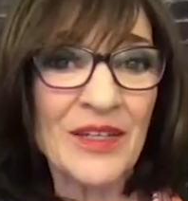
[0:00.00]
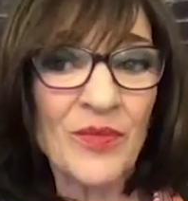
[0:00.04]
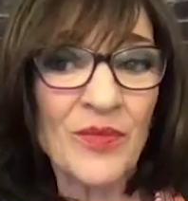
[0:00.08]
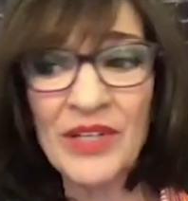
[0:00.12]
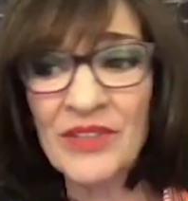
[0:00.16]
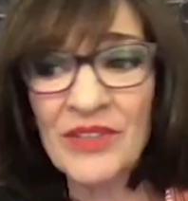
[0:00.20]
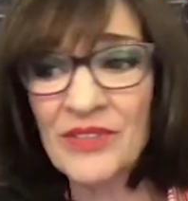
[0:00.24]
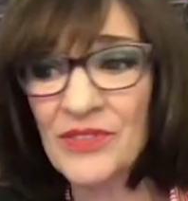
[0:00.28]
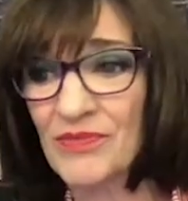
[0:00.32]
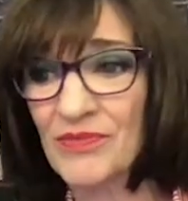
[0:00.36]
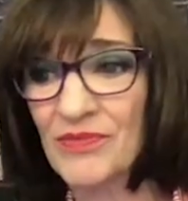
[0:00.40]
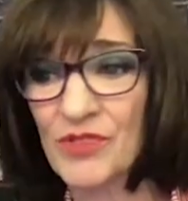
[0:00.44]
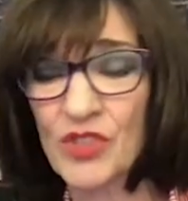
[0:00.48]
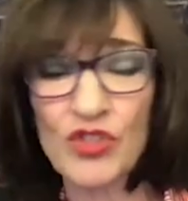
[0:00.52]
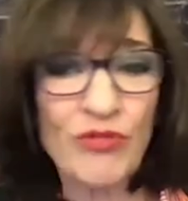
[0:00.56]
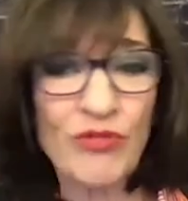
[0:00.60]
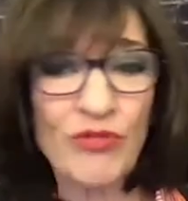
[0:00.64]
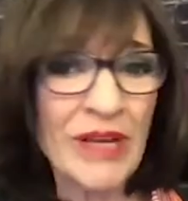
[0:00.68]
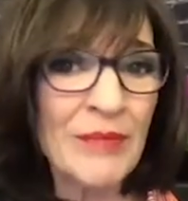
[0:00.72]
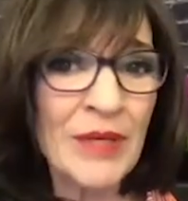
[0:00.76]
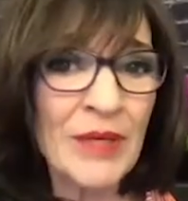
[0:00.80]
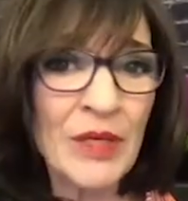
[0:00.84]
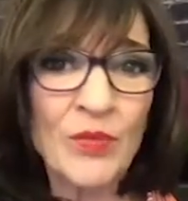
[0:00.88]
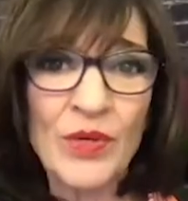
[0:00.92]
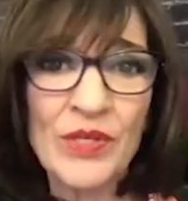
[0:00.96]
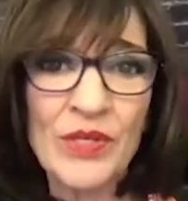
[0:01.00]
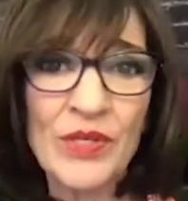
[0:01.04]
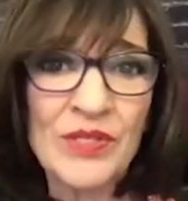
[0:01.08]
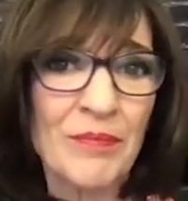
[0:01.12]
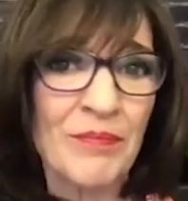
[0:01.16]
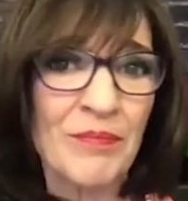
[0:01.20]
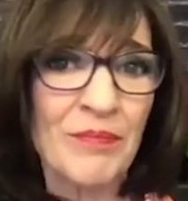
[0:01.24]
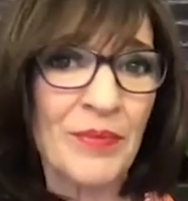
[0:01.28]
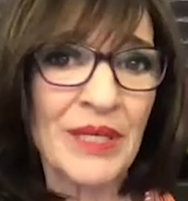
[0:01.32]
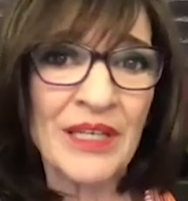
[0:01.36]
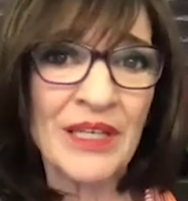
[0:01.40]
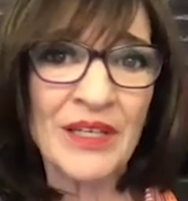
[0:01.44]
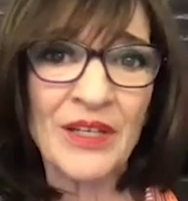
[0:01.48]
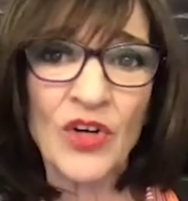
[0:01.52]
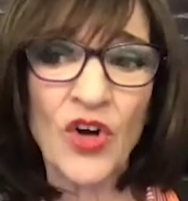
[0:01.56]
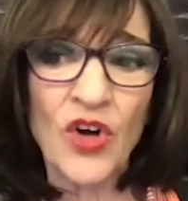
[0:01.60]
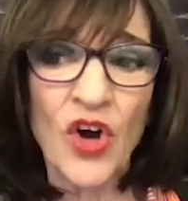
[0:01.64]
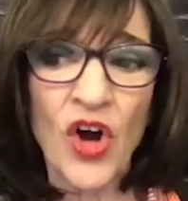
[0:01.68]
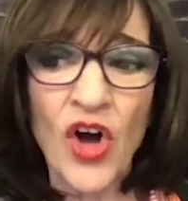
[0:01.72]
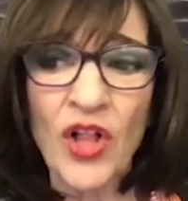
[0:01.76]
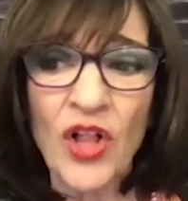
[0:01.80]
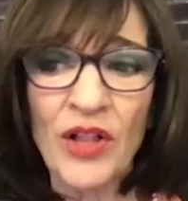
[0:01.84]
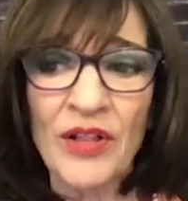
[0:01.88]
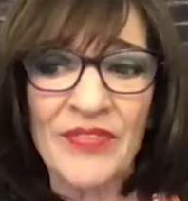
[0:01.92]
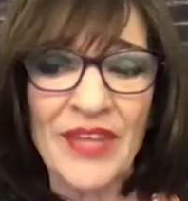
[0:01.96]
Well, streaming was a big
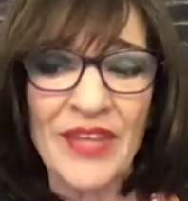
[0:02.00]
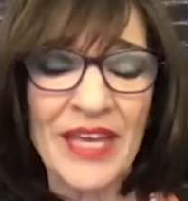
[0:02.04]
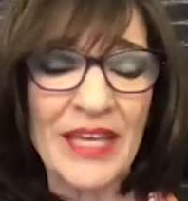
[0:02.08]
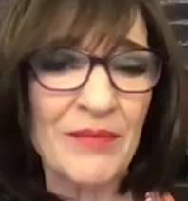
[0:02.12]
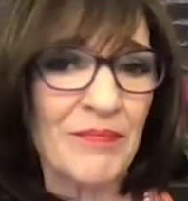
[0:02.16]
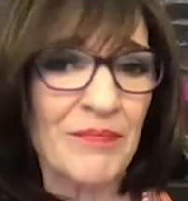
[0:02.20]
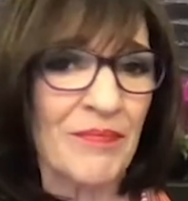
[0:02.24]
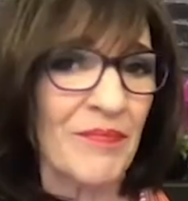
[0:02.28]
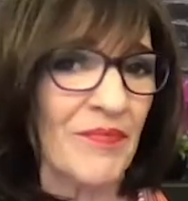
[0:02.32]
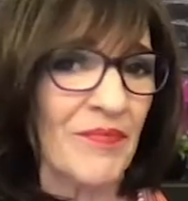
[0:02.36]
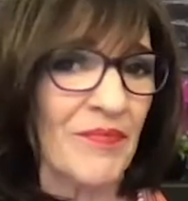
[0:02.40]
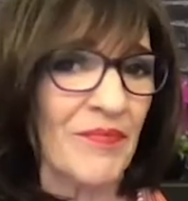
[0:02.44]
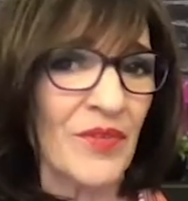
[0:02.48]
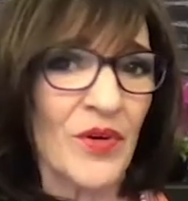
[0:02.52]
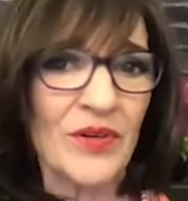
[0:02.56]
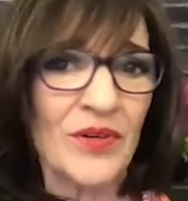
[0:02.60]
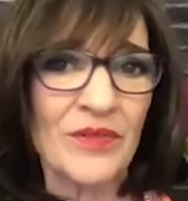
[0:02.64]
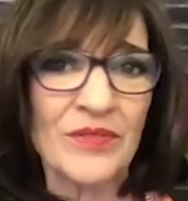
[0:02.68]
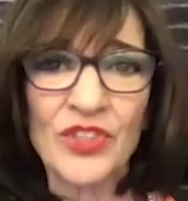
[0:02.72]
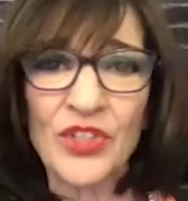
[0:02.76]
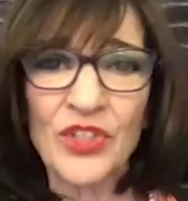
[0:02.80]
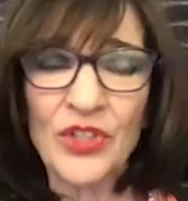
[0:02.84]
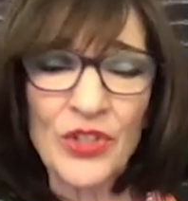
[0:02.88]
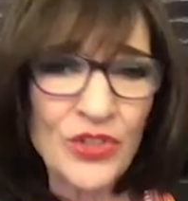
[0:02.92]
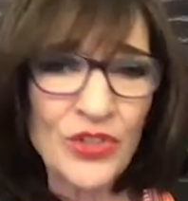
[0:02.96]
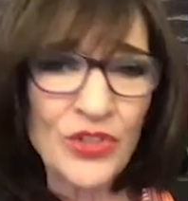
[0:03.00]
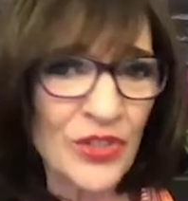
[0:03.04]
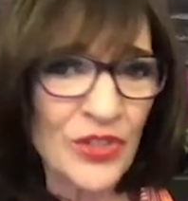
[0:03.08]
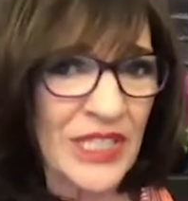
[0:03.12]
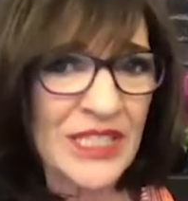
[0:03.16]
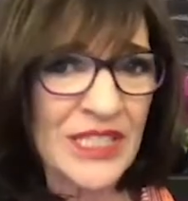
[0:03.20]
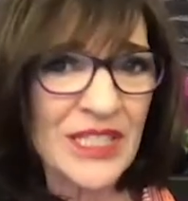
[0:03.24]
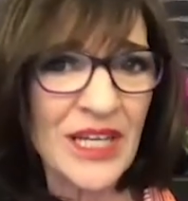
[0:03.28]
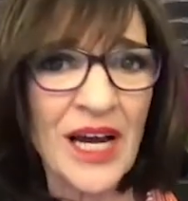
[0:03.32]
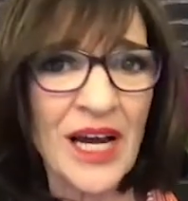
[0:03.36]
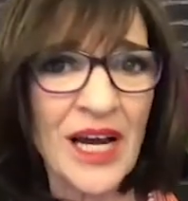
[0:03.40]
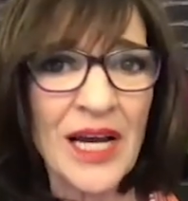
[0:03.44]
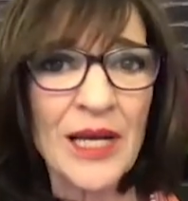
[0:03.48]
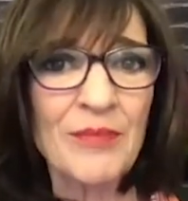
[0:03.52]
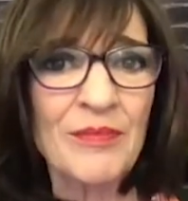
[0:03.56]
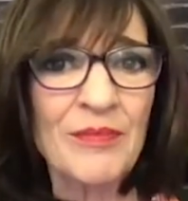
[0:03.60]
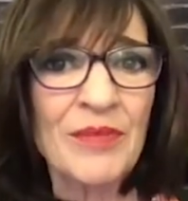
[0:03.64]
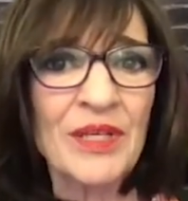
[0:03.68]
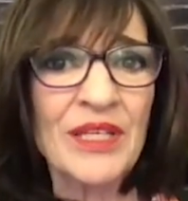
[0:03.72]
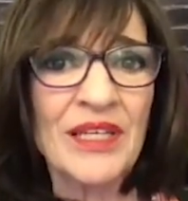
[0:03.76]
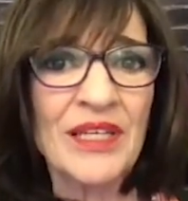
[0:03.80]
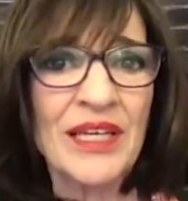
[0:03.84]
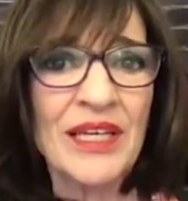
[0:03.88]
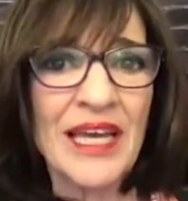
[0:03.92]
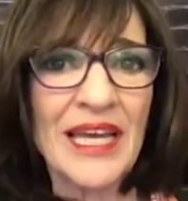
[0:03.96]
call, and they turned on a
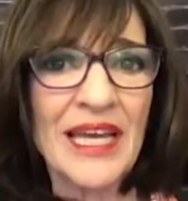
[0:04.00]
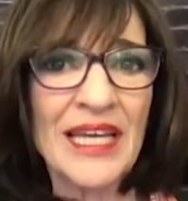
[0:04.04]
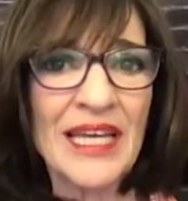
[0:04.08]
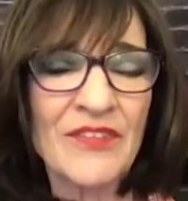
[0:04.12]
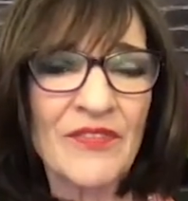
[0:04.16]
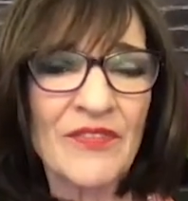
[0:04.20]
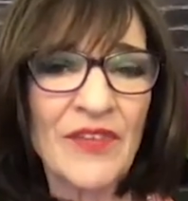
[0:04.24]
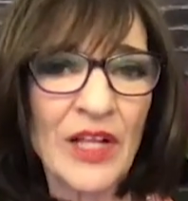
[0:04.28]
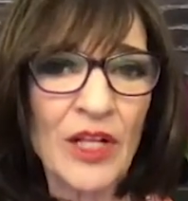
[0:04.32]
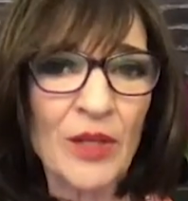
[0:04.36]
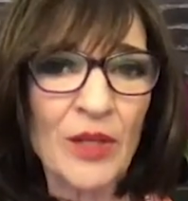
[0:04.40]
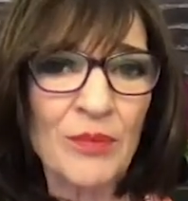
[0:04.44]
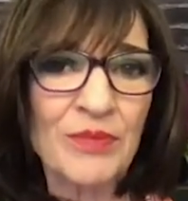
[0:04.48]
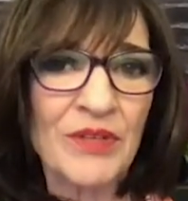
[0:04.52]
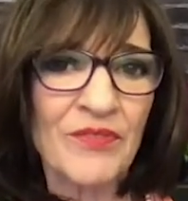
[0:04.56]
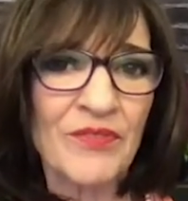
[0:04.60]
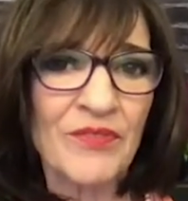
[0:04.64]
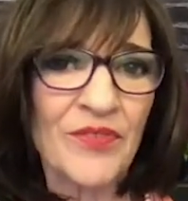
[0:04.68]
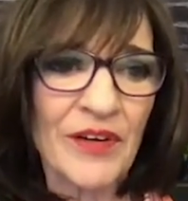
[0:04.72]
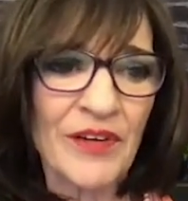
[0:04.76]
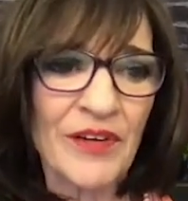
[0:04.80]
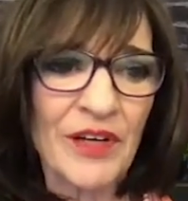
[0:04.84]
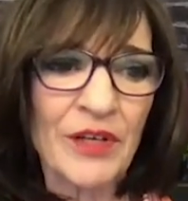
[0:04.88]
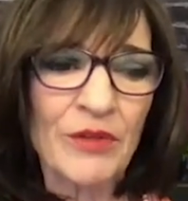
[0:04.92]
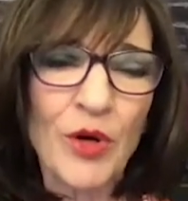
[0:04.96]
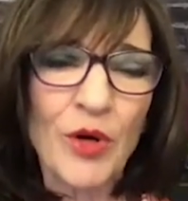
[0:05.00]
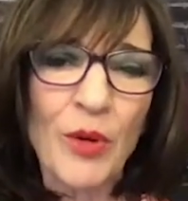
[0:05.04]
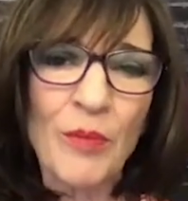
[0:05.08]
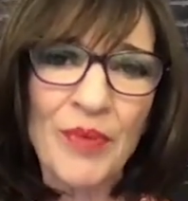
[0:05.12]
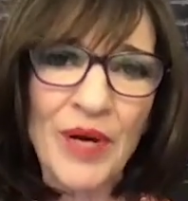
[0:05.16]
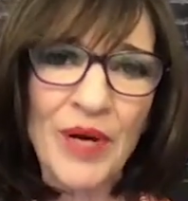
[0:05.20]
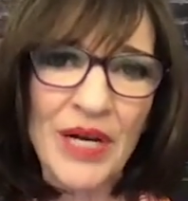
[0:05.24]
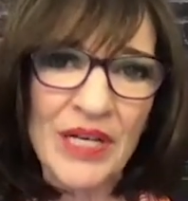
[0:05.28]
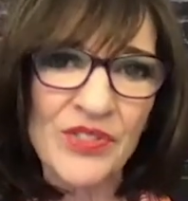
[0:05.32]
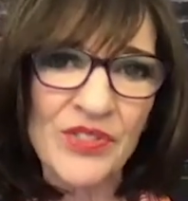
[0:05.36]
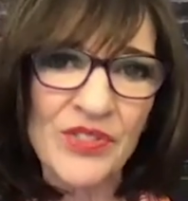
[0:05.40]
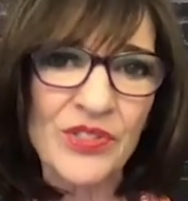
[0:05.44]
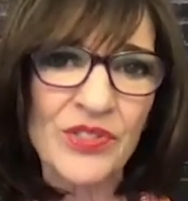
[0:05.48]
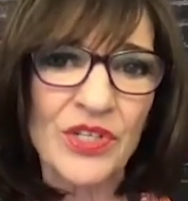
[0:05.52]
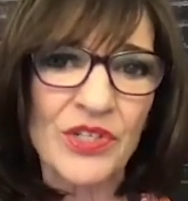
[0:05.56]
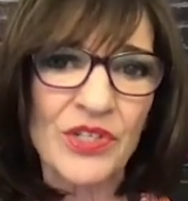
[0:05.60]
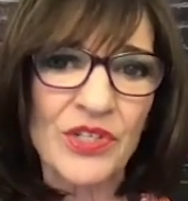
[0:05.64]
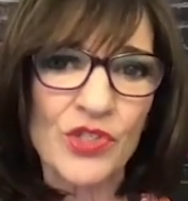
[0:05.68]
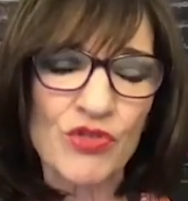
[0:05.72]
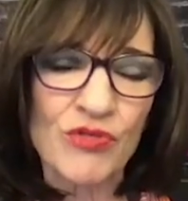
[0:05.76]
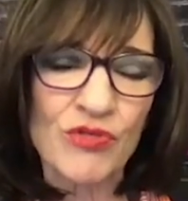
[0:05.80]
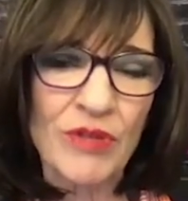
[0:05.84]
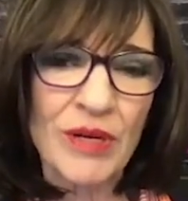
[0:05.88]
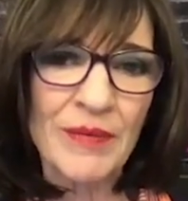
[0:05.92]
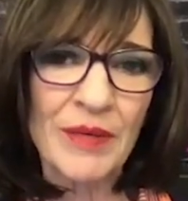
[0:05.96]
dime and developed a very robust
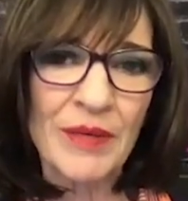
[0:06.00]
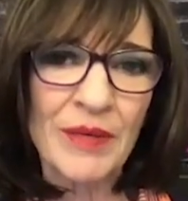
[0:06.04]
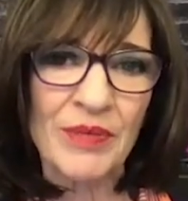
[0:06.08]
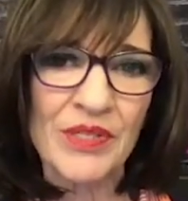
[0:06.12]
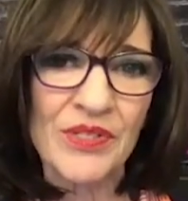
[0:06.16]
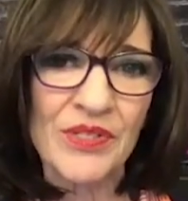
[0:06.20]
streaming